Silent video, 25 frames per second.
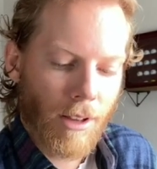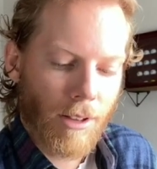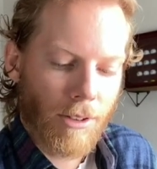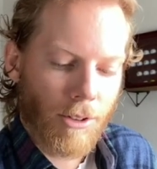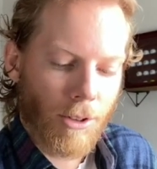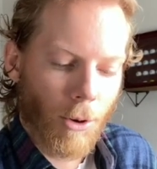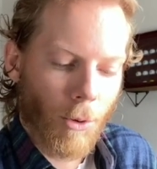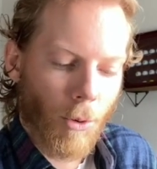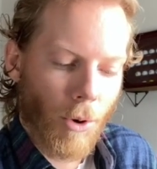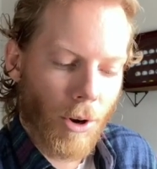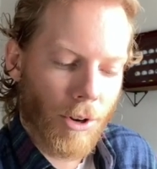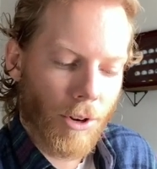
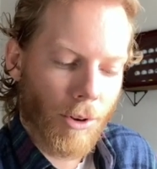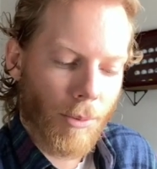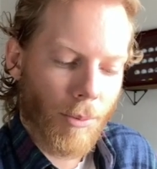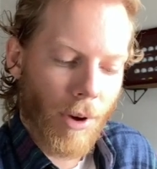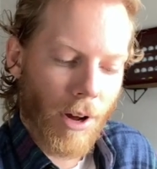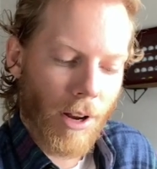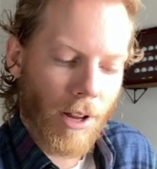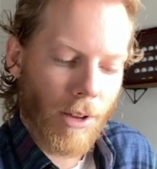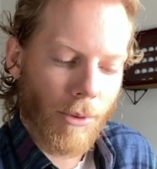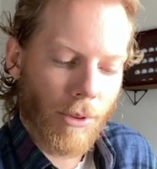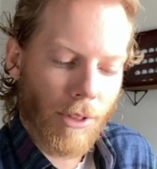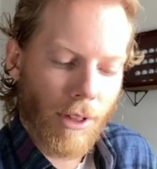Don't want your
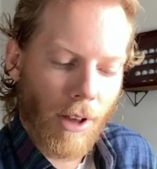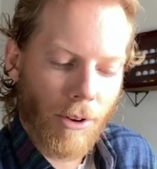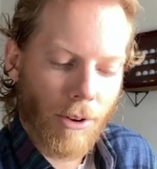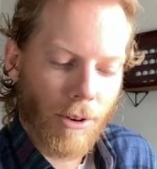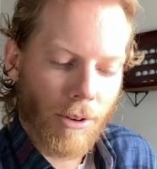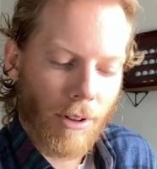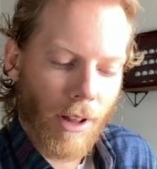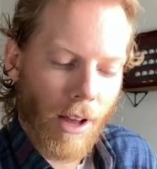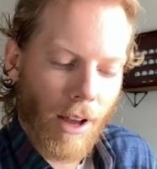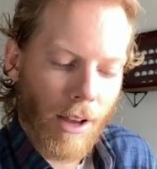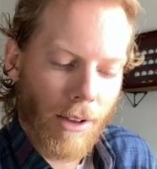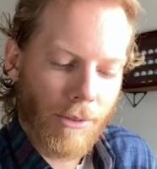money without your
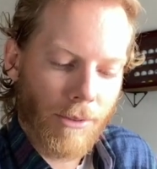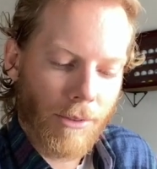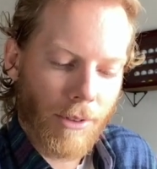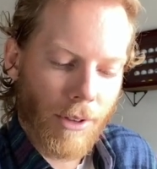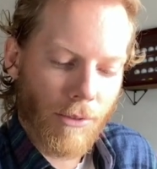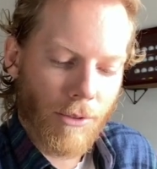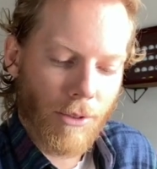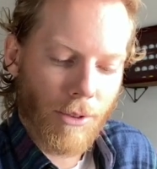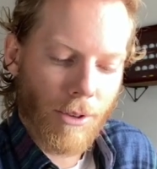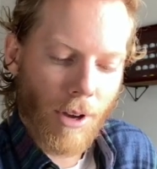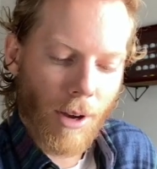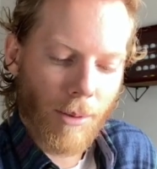life,
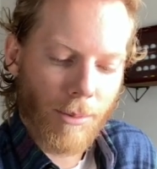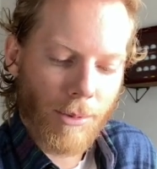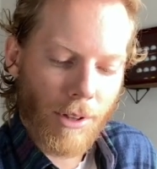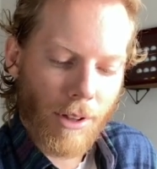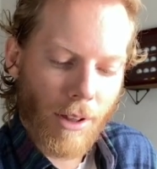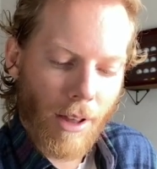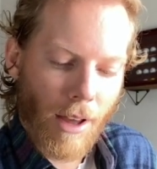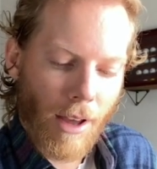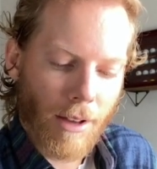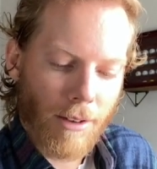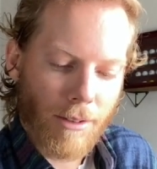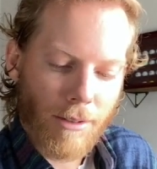if you come to
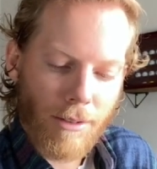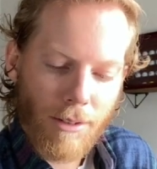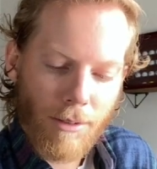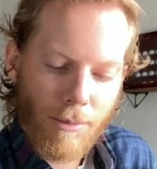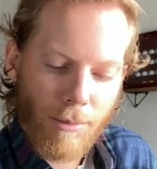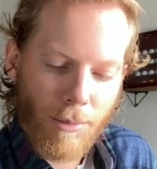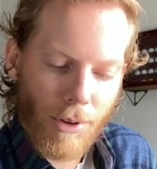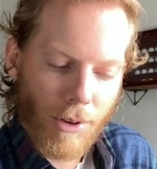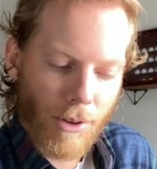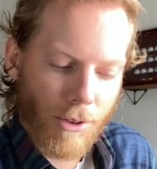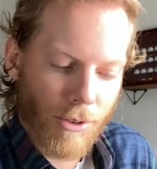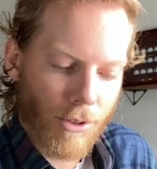that.
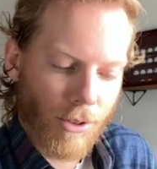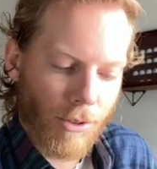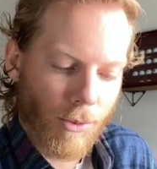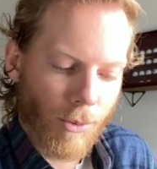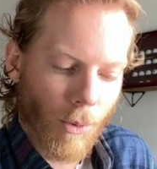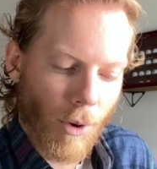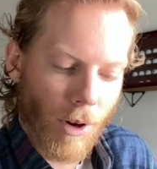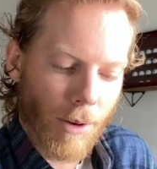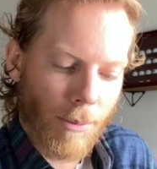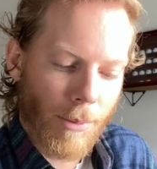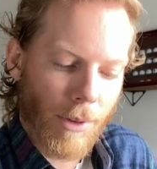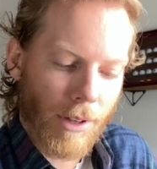But you're just
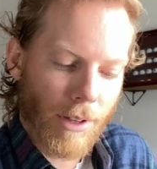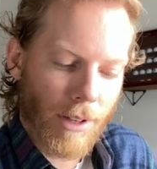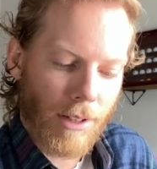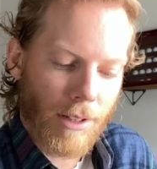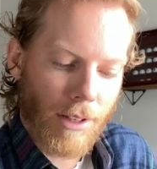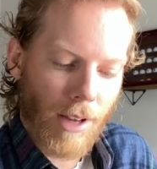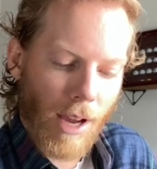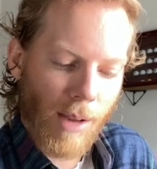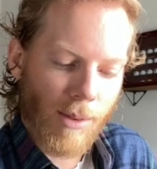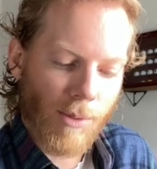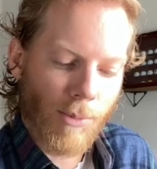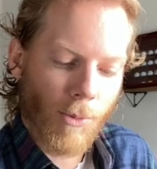1 million
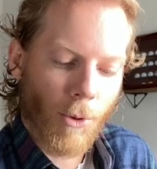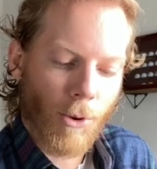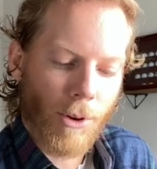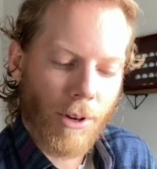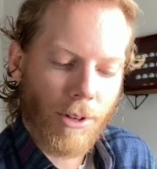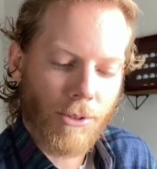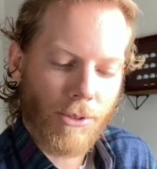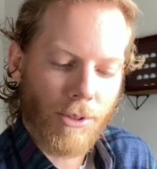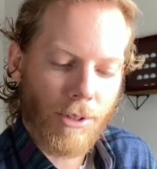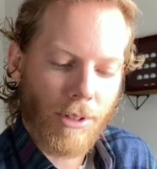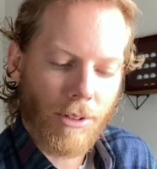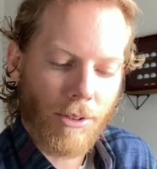times more
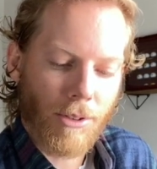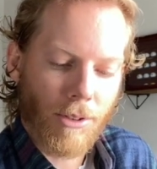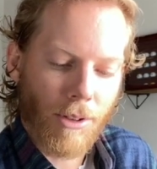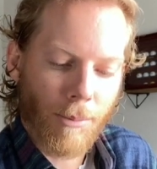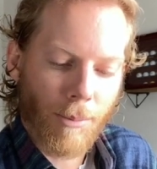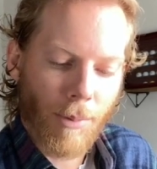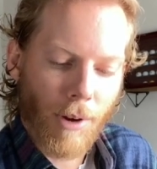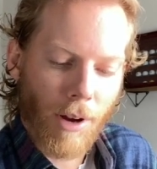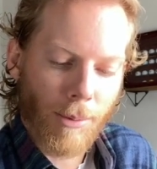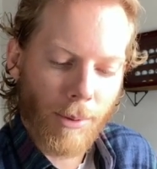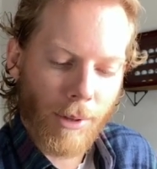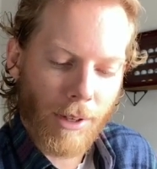interesting to the
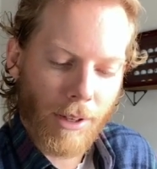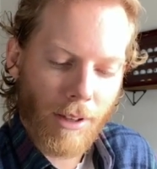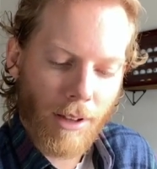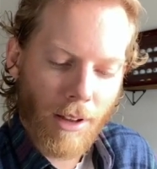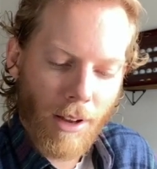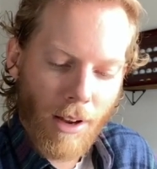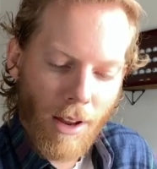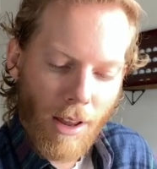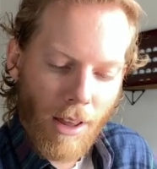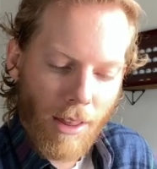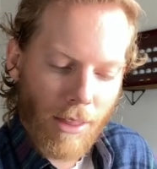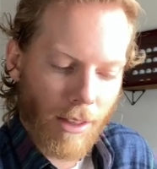public
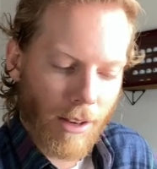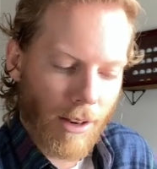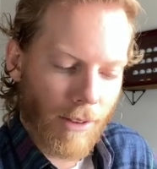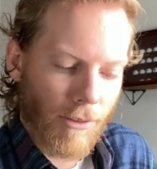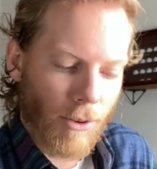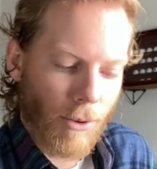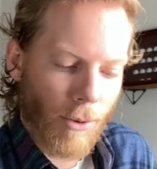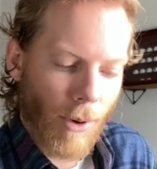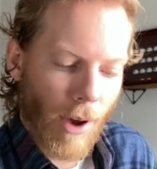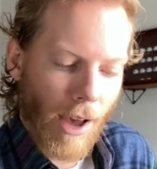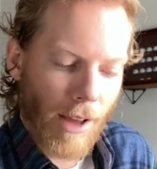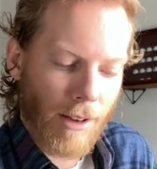than if
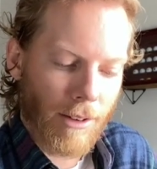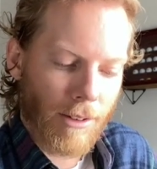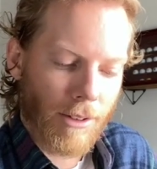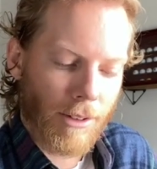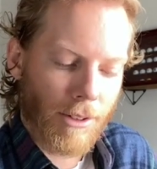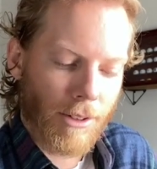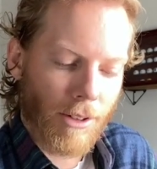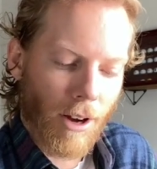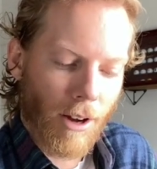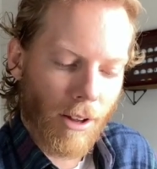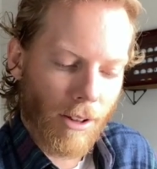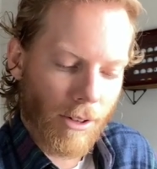you hadn't a
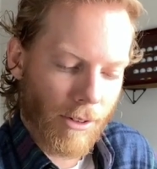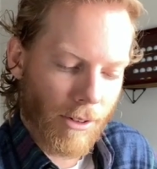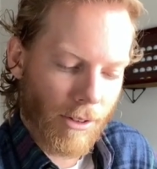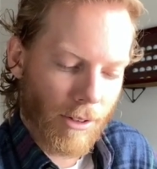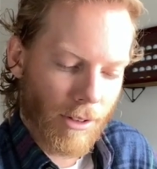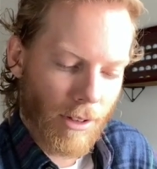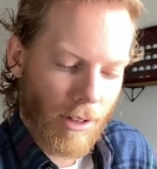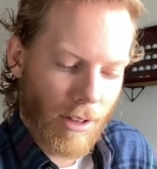dollar.